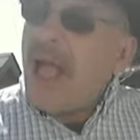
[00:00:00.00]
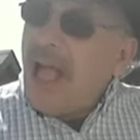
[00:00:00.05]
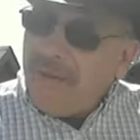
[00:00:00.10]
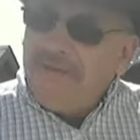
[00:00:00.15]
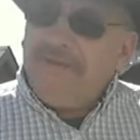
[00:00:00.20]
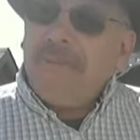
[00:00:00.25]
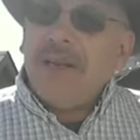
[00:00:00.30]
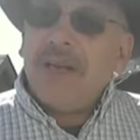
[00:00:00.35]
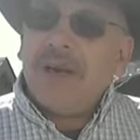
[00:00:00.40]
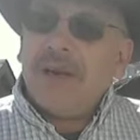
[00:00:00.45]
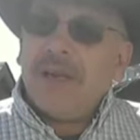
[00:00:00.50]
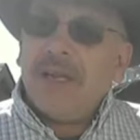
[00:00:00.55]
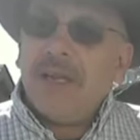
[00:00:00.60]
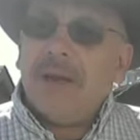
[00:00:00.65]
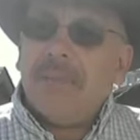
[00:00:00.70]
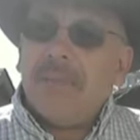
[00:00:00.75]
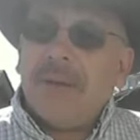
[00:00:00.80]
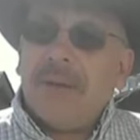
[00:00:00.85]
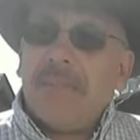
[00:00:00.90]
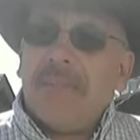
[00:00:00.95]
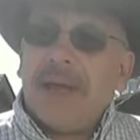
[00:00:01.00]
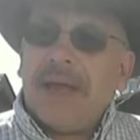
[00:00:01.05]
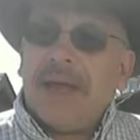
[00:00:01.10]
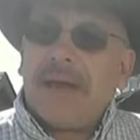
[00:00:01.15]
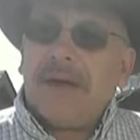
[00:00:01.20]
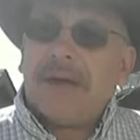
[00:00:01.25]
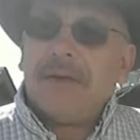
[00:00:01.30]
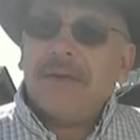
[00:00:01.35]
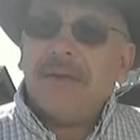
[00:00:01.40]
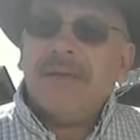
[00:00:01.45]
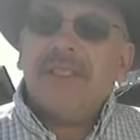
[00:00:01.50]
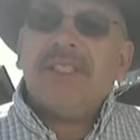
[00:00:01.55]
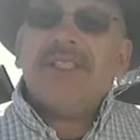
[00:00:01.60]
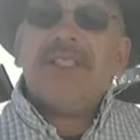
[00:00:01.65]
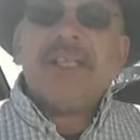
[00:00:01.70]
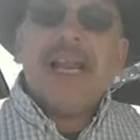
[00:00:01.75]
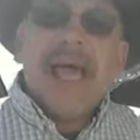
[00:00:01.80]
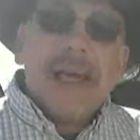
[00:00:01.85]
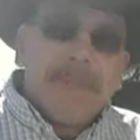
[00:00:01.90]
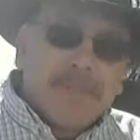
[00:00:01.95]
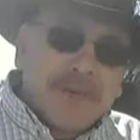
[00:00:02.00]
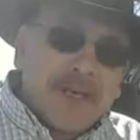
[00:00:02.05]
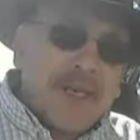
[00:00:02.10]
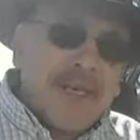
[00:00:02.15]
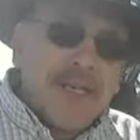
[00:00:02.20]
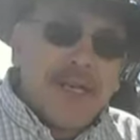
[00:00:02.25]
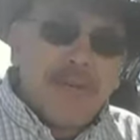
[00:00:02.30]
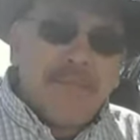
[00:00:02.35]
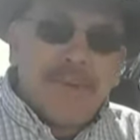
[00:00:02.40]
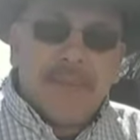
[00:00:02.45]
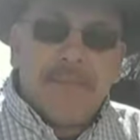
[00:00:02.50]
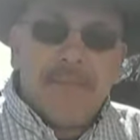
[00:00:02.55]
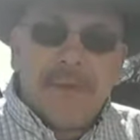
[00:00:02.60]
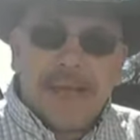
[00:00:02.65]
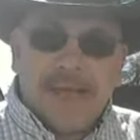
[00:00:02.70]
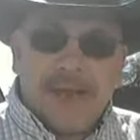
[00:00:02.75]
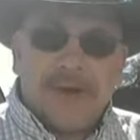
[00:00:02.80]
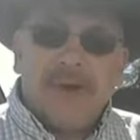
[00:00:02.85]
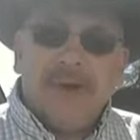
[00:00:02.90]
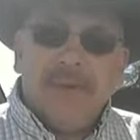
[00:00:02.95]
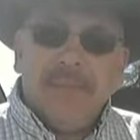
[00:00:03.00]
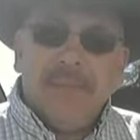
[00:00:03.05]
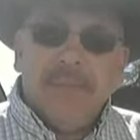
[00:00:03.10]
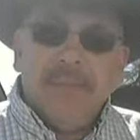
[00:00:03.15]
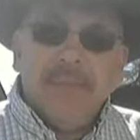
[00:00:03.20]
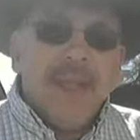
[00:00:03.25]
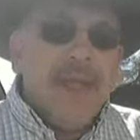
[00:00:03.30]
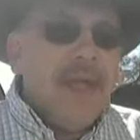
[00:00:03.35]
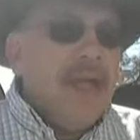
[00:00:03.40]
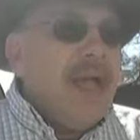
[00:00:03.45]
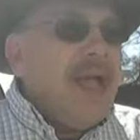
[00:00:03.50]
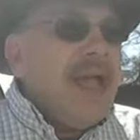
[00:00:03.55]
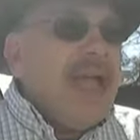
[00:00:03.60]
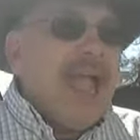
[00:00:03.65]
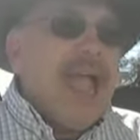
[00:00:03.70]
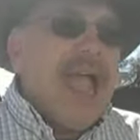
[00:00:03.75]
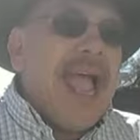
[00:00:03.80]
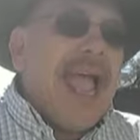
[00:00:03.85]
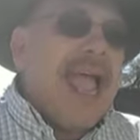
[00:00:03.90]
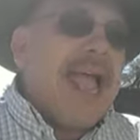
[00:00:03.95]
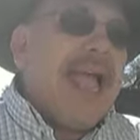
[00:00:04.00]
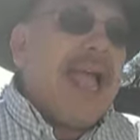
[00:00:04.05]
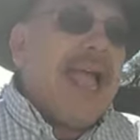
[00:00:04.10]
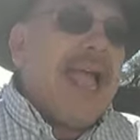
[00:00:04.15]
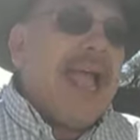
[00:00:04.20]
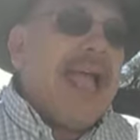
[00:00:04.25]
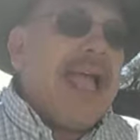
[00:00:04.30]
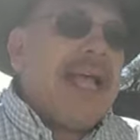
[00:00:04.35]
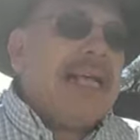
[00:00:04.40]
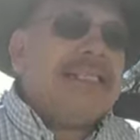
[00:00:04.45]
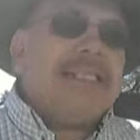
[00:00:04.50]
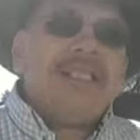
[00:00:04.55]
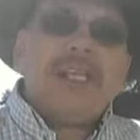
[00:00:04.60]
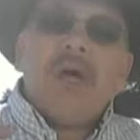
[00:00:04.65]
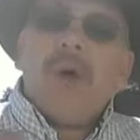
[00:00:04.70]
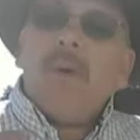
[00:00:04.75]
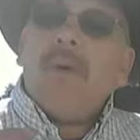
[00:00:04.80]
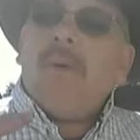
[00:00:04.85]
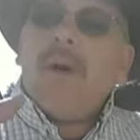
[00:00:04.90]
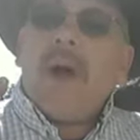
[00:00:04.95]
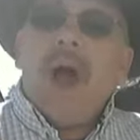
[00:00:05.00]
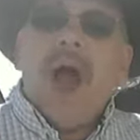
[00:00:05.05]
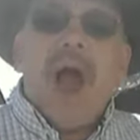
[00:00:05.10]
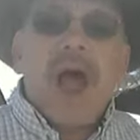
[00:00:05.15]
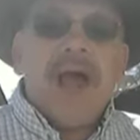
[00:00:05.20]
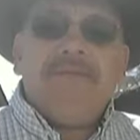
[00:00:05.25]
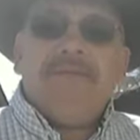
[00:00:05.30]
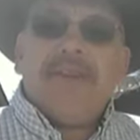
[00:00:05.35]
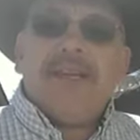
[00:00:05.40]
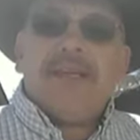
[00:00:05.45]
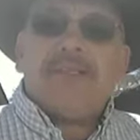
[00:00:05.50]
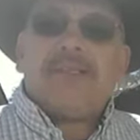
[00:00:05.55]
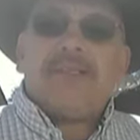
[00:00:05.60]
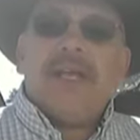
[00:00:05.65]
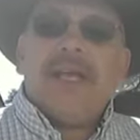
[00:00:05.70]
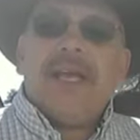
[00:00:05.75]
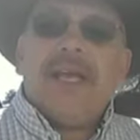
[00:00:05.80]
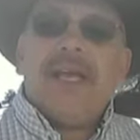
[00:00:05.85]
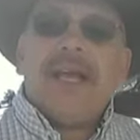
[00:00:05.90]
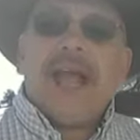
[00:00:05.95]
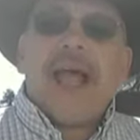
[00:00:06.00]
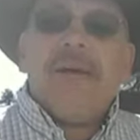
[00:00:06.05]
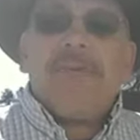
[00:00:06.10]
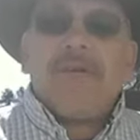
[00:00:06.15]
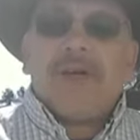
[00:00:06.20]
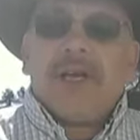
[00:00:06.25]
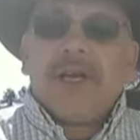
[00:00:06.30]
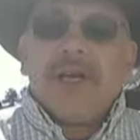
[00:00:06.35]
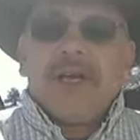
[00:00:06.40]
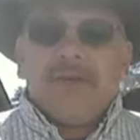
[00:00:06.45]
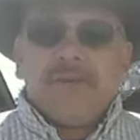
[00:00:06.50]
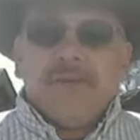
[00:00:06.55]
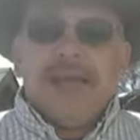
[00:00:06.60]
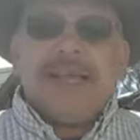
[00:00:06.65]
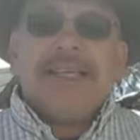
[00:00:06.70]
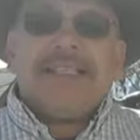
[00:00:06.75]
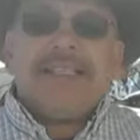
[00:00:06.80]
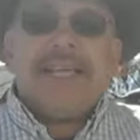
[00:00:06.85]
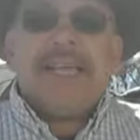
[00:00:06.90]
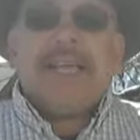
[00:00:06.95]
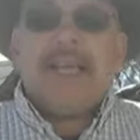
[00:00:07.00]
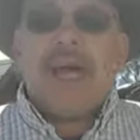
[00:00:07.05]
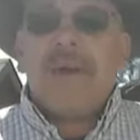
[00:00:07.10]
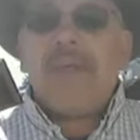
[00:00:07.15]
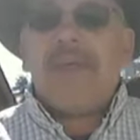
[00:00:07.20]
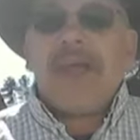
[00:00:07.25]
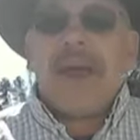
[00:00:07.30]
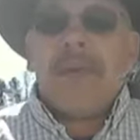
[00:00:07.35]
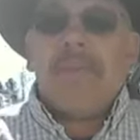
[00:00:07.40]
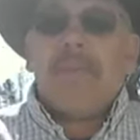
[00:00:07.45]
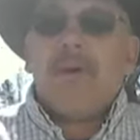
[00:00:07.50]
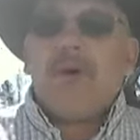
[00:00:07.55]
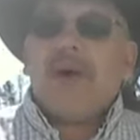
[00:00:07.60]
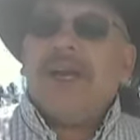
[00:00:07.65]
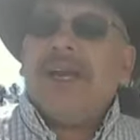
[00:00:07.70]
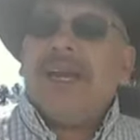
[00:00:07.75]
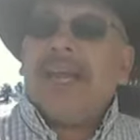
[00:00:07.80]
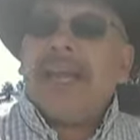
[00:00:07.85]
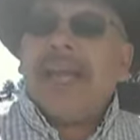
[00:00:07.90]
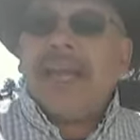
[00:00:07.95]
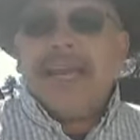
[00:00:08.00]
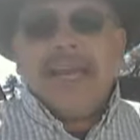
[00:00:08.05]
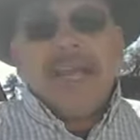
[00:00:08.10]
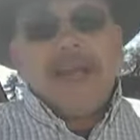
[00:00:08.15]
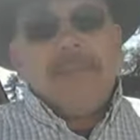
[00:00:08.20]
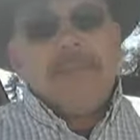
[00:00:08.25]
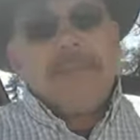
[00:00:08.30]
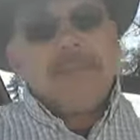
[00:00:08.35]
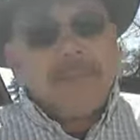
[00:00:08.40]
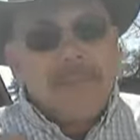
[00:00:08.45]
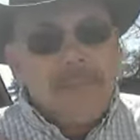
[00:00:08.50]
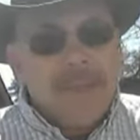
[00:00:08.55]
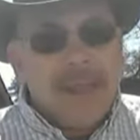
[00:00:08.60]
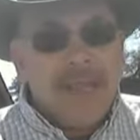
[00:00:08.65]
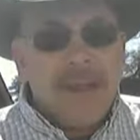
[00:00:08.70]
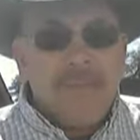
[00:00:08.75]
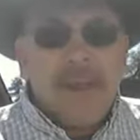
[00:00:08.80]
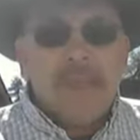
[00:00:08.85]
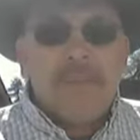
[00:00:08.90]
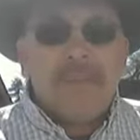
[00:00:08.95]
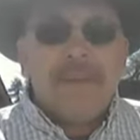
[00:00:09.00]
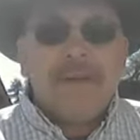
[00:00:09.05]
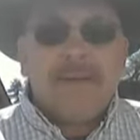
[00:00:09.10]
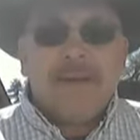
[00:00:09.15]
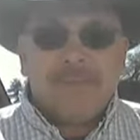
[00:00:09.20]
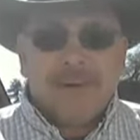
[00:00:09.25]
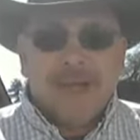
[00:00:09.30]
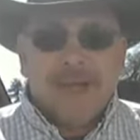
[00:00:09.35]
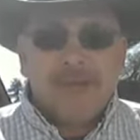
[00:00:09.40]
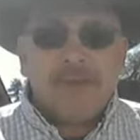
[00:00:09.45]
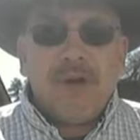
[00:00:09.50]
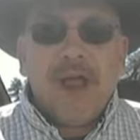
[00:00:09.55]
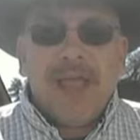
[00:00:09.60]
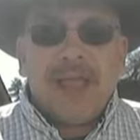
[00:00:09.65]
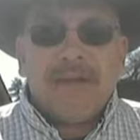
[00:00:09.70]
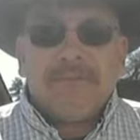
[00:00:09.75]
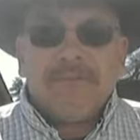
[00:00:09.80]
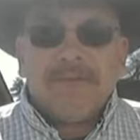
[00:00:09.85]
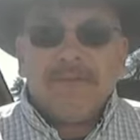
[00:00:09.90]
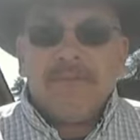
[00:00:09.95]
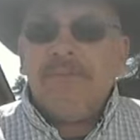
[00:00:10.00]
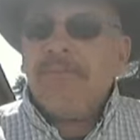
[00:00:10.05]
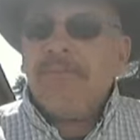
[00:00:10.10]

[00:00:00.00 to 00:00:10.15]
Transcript: I felt a little bit better, slept a little bit better. So obviously, I couldn't wait to get up that morning and hit hit my my Thrive.